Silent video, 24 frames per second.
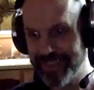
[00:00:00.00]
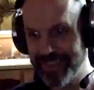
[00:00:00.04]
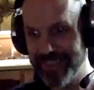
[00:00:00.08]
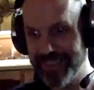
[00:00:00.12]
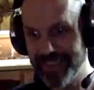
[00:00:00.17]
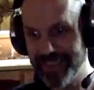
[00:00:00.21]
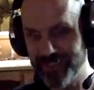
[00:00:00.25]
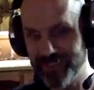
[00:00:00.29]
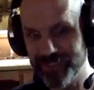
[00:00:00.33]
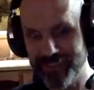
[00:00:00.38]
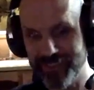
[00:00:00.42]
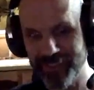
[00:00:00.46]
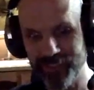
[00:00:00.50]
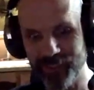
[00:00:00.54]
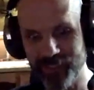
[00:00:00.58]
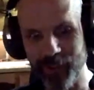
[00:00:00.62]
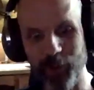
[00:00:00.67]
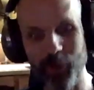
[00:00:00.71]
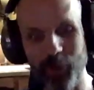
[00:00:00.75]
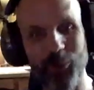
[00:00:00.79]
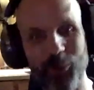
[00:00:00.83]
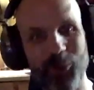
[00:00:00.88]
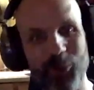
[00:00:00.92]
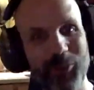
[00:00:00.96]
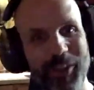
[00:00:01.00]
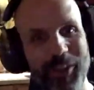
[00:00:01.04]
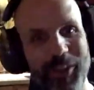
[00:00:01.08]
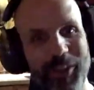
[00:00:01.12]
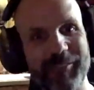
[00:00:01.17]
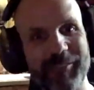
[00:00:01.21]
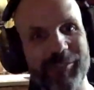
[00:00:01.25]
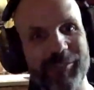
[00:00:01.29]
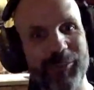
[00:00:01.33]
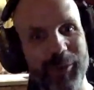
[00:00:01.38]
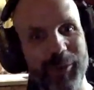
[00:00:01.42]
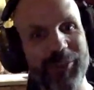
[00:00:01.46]
there's a whole lot
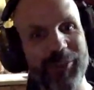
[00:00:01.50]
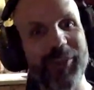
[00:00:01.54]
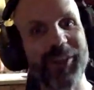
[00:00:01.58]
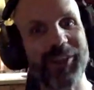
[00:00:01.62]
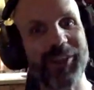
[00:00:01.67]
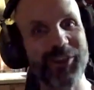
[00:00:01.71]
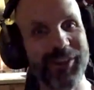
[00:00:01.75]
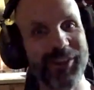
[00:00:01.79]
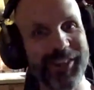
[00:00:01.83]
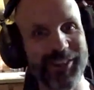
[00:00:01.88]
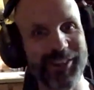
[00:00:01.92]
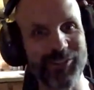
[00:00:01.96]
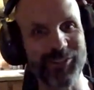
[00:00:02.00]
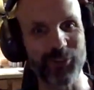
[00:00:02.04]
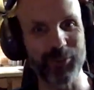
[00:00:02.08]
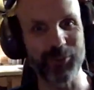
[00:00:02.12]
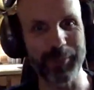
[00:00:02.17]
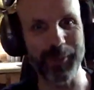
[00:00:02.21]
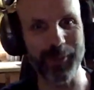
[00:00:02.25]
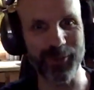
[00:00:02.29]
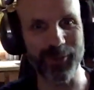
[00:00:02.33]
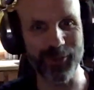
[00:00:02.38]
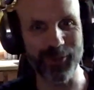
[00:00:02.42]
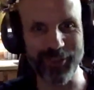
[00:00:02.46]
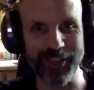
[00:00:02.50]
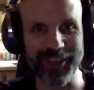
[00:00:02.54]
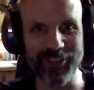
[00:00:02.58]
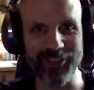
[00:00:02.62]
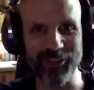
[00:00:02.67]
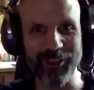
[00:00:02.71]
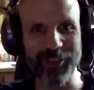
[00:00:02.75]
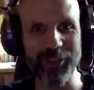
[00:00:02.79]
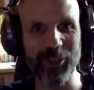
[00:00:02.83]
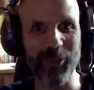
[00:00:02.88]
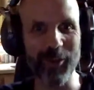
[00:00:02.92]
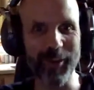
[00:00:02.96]
of really good
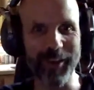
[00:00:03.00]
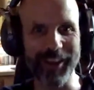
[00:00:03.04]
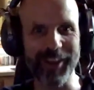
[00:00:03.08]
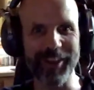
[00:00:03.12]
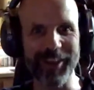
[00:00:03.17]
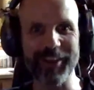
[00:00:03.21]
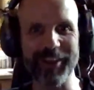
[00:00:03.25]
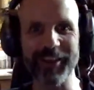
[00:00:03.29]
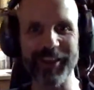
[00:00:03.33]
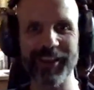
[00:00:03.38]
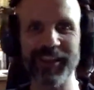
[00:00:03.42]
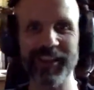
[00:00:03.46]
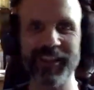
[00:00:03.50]
conspiracizing going on.